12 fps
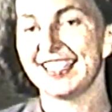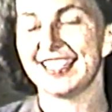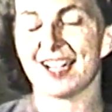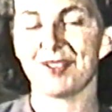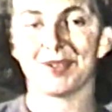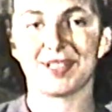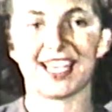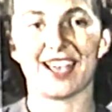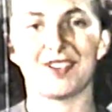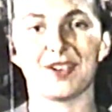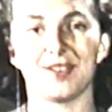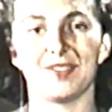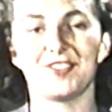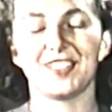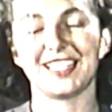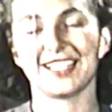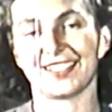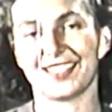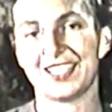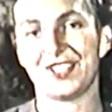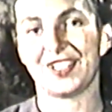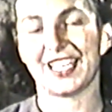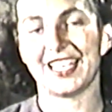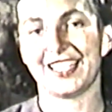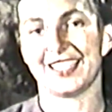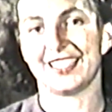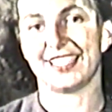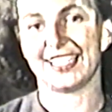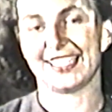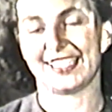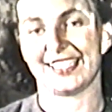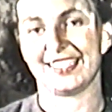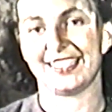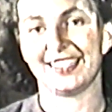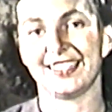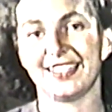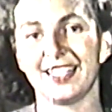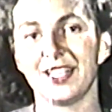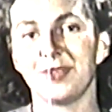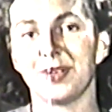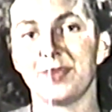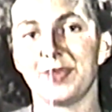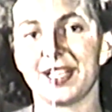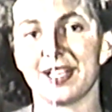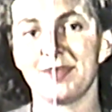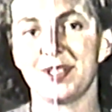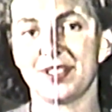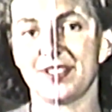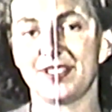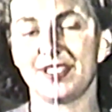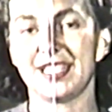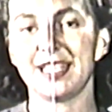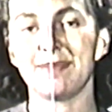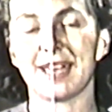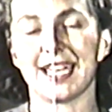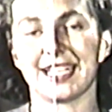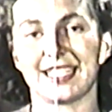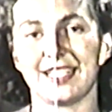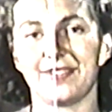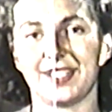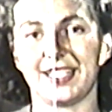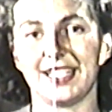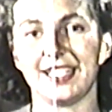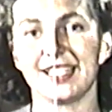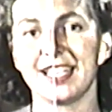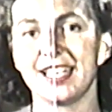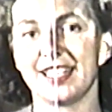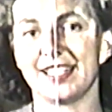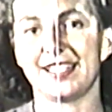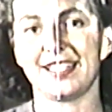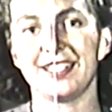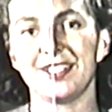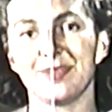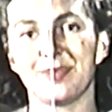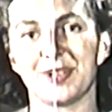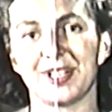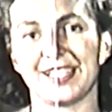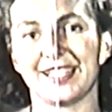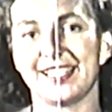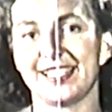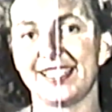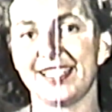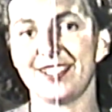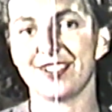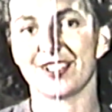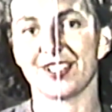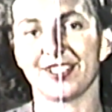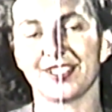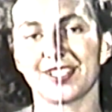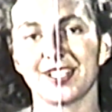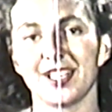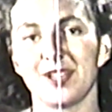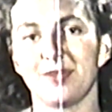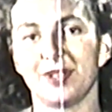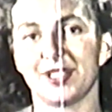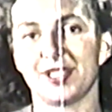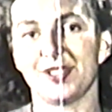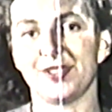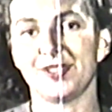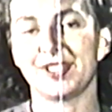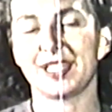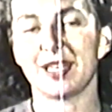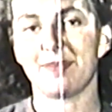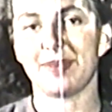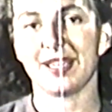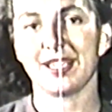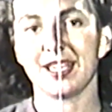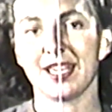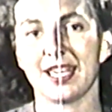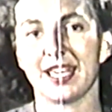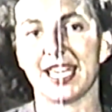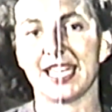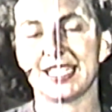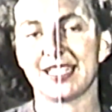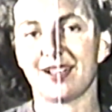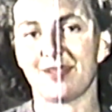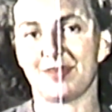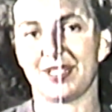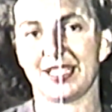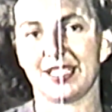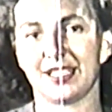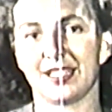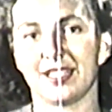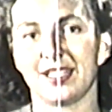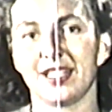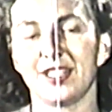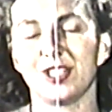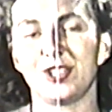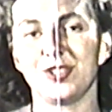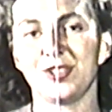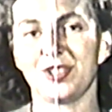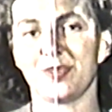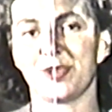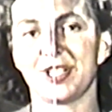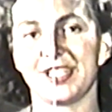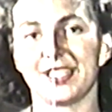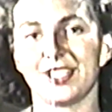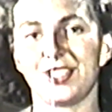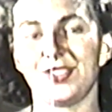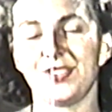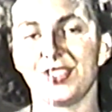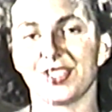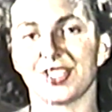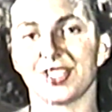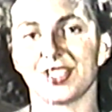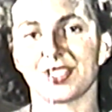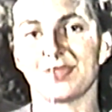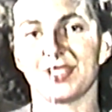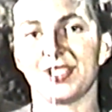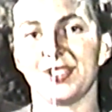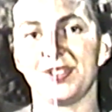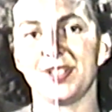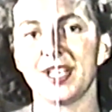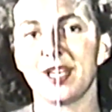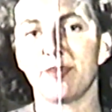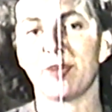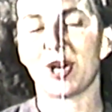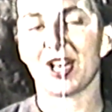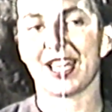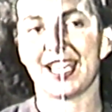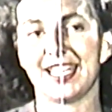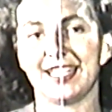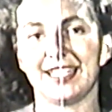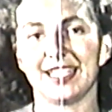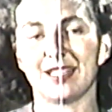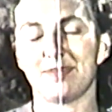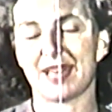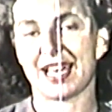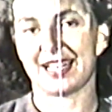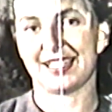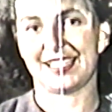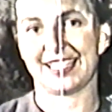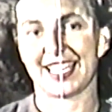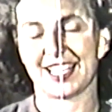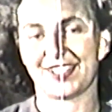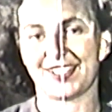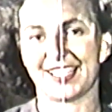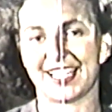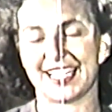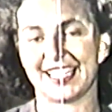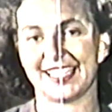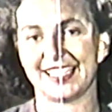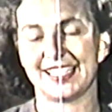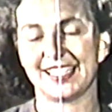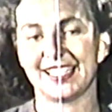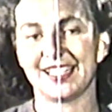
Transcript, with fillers: Now we will have our physical education lesson. When we come to the team activities, the senior boys and the senior girls will do skipping and tumbling. The junior boys and the junior girls will do ball handling and balancing exercises.